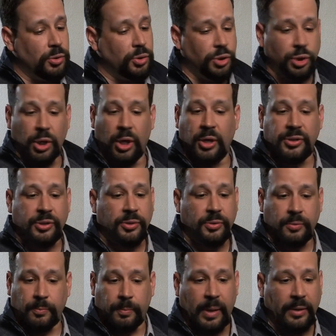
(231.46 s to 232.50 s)

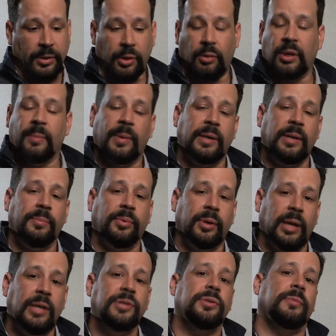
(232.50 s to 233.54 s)
just by the only
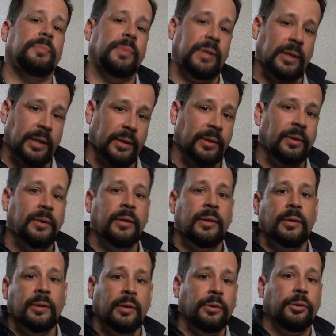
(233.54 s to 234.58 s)
manipulation being
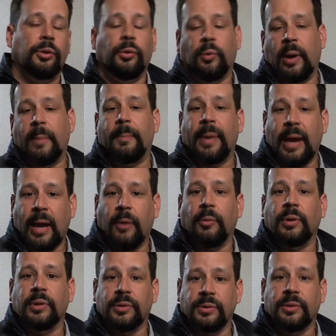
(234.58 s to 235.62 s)
their
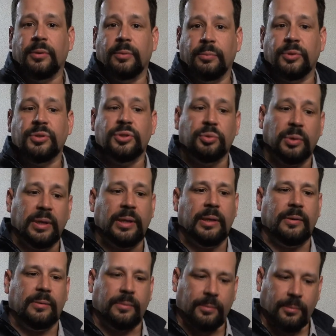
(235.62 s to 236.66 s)
grandparent was
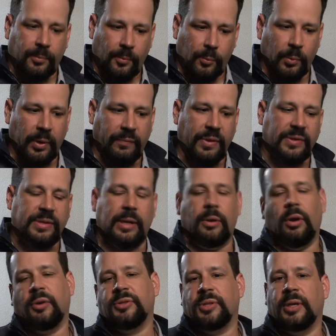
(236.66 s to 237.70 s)
treated with this
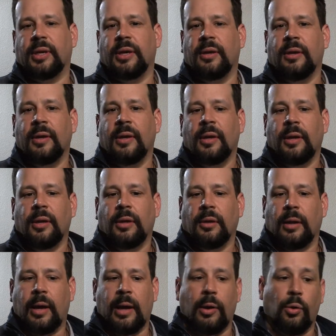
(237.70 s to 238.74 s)
anoxic
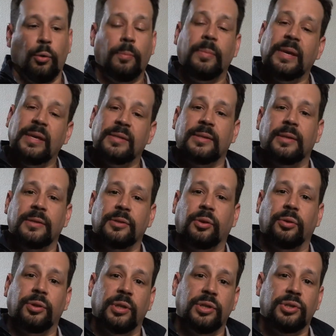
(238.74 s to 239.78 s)
hormesis
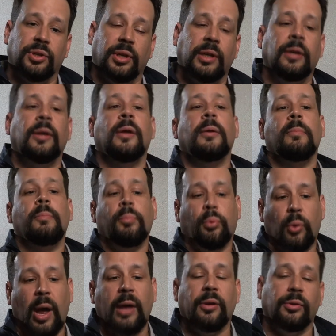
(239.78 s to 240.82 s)
conditioning
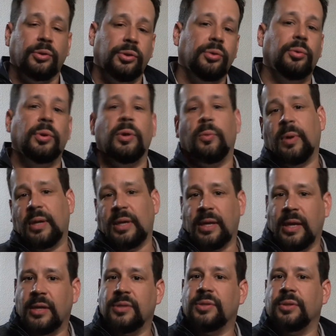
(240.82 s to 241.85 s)
prior to
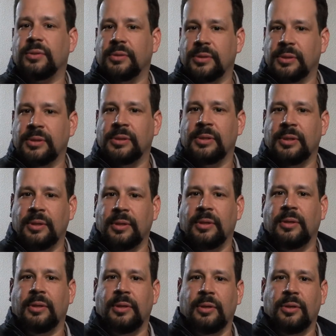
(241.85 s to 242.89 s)
irradiation.
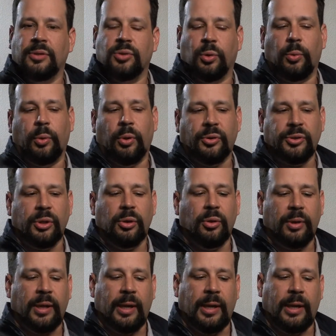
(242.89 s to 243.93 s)
So we're also
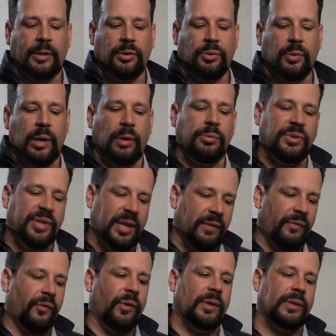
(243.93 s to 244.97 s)
looking into how
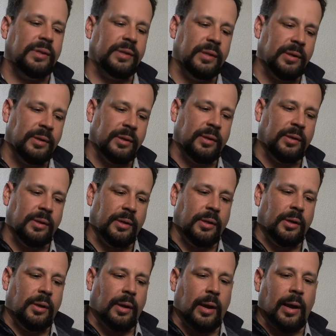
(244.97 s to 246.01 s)
different
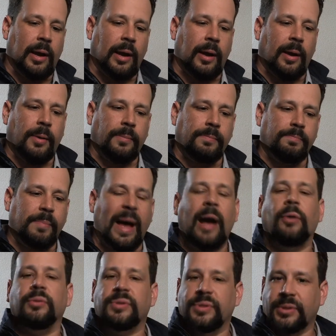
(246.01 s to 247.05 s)

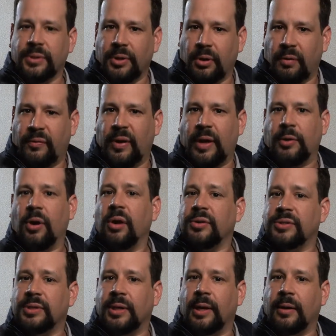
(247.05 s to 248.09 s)
bouts of
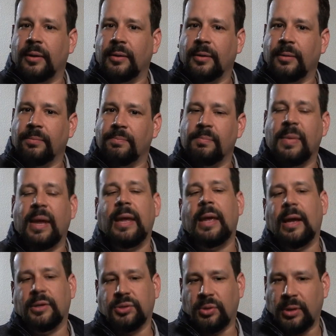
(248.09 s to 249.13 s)
anoxia may
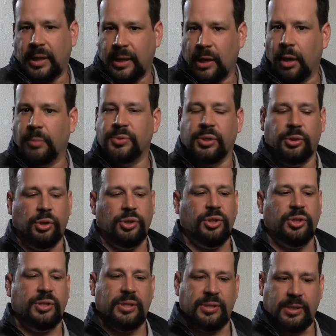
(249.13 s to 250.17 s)
actually help, so not
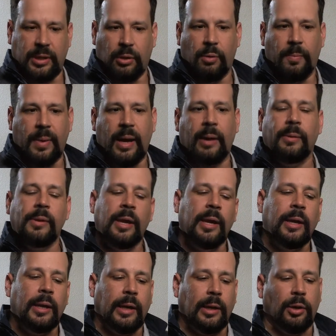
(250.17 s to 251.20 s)
just a single bout
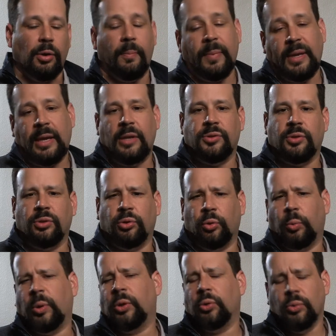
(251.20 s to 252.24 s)
in combination to
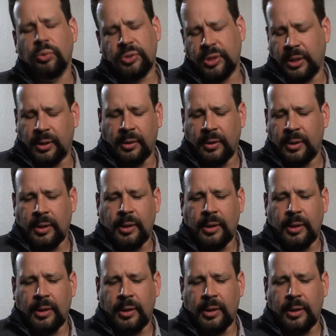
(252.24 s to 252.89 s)
reducing